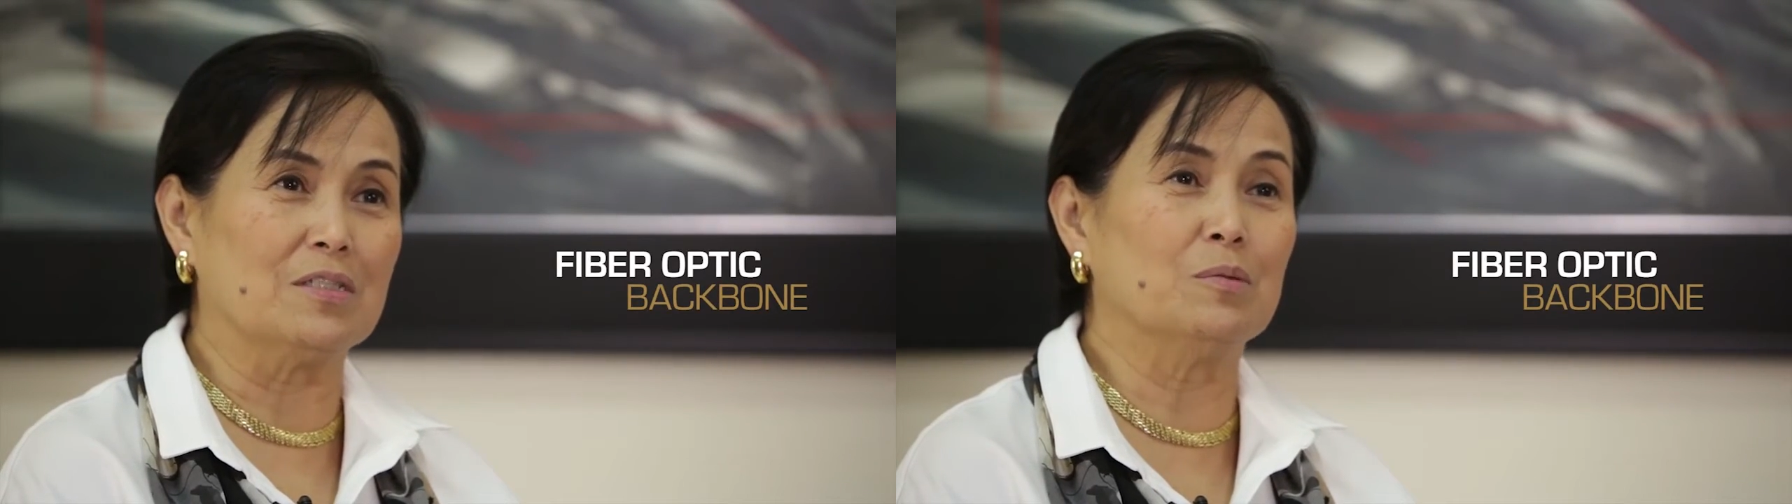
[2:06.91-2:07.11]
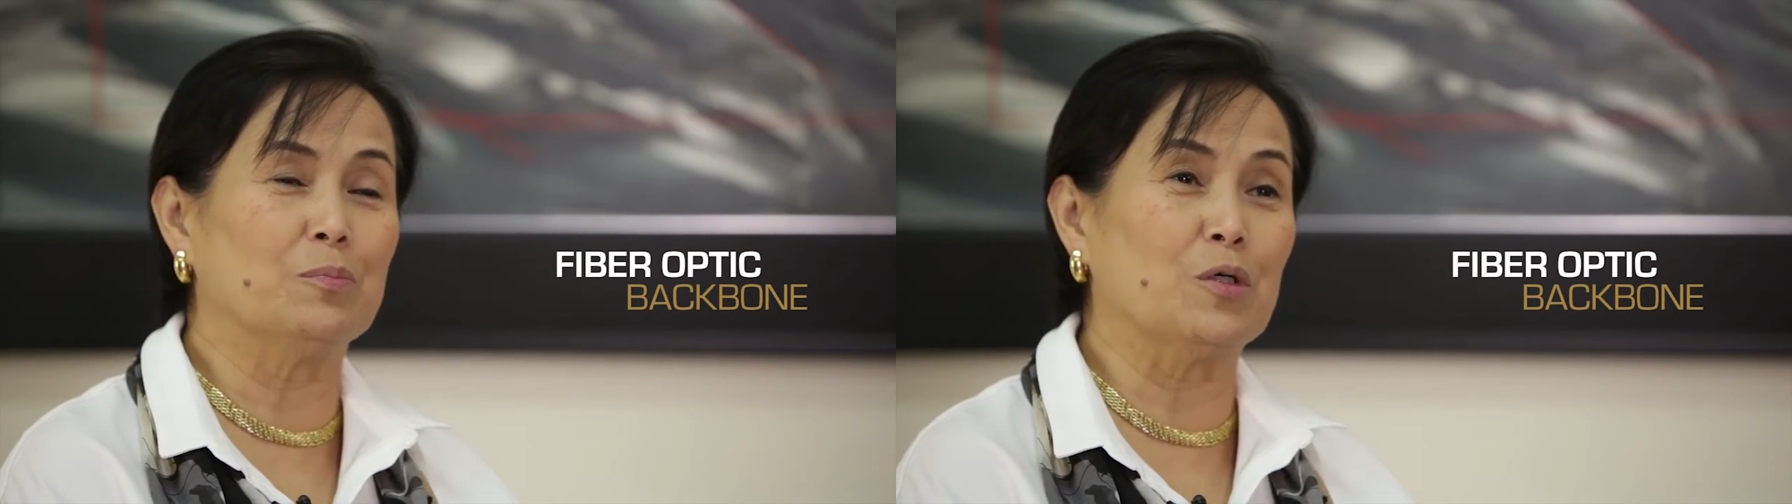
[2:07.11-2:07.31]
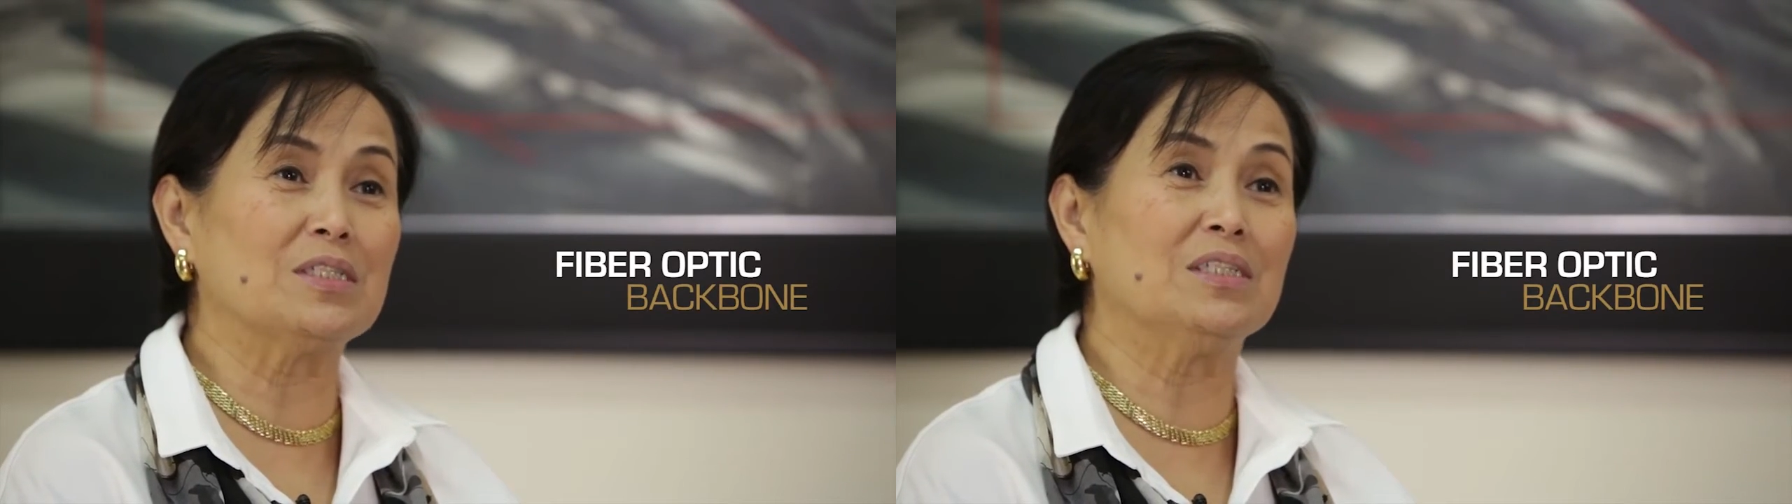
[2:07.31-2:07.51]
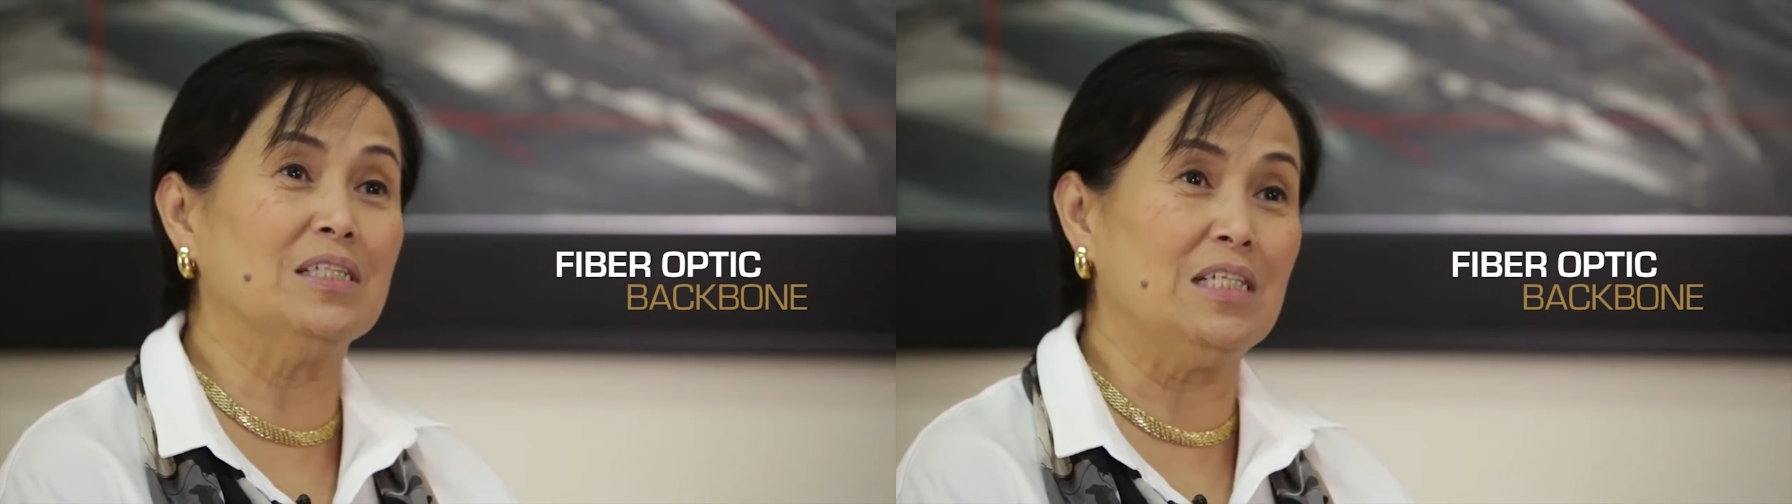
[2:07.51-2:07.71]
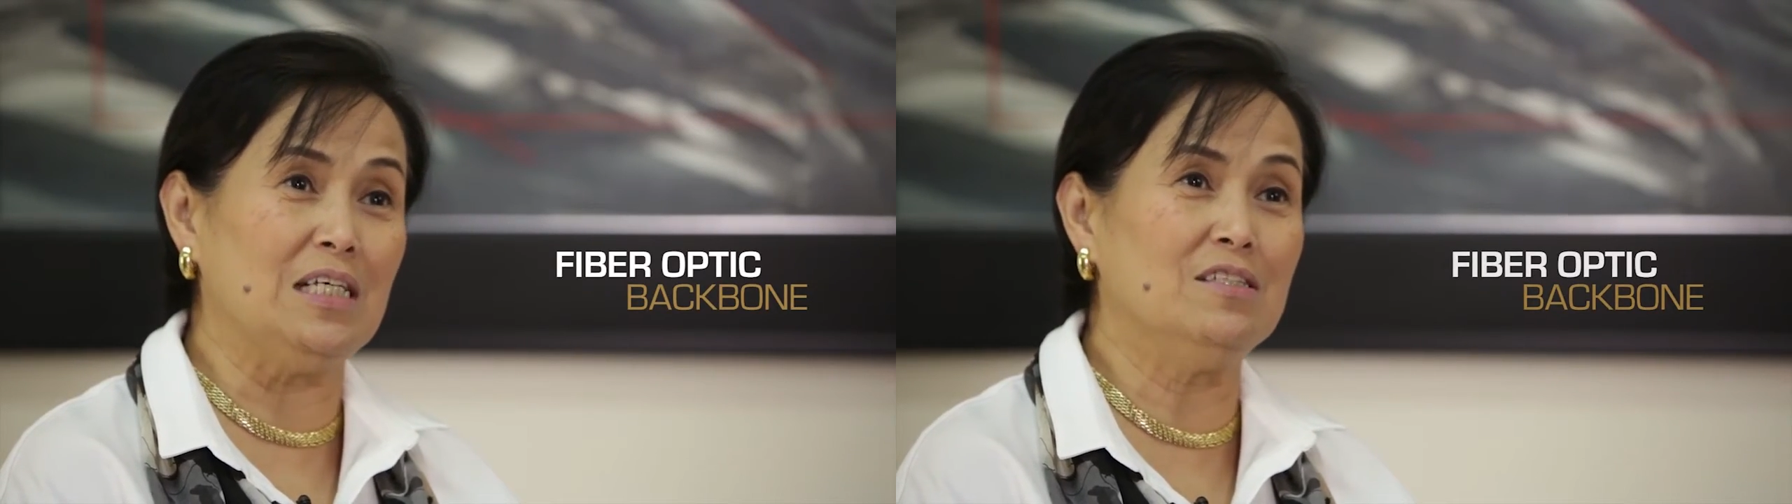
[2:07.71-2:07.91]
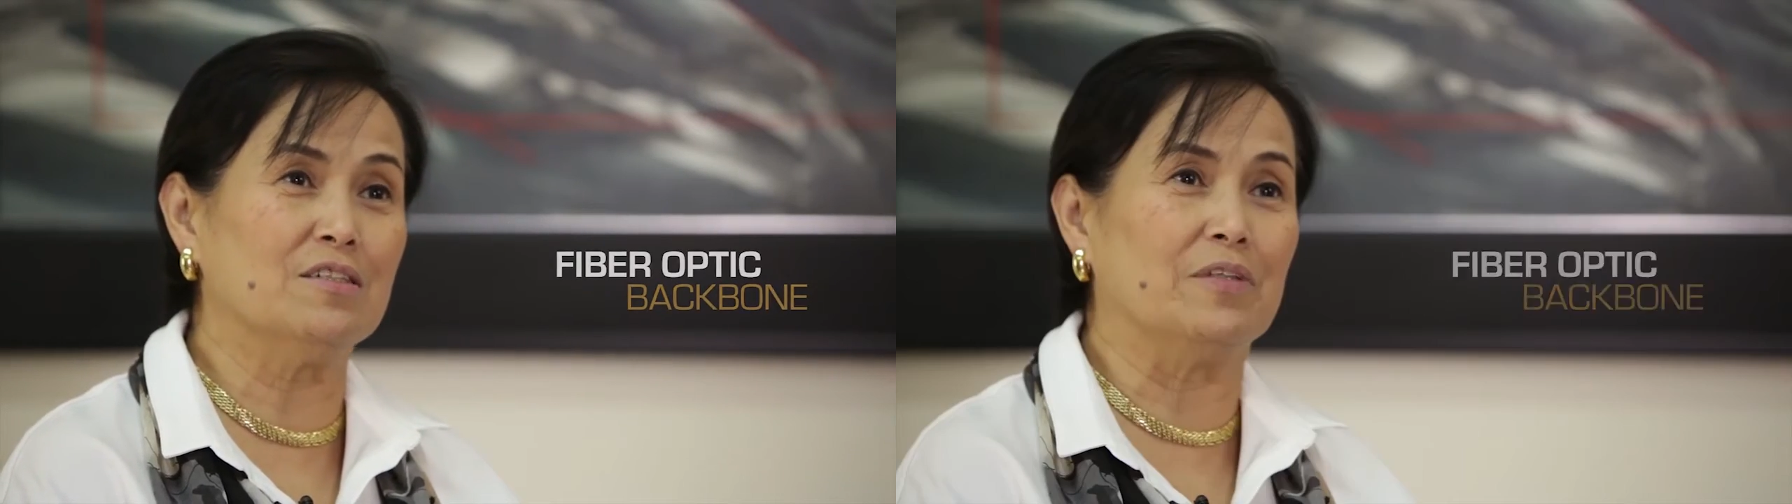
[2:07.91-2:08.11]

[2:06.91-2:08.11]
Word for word: that supports the needs